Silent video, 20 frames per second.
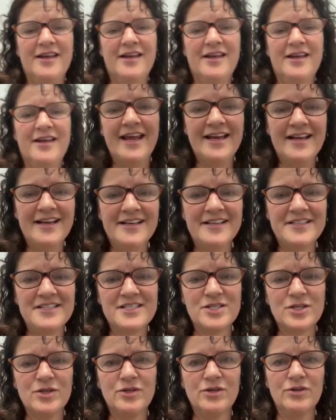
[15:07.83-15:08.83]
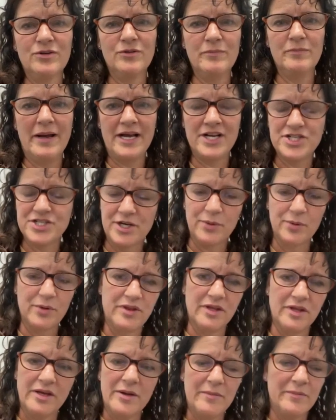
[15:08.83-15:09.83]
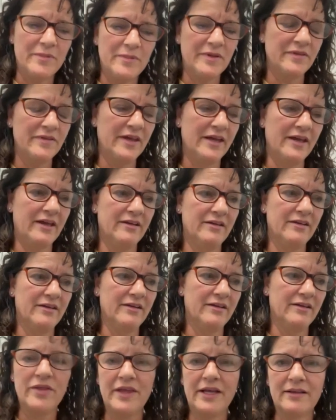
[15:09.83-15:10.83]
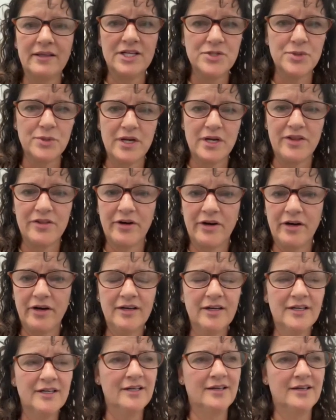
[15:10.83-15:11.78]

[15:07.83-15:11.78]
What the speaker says: And so Matt shared with them, and they, one thing led to another.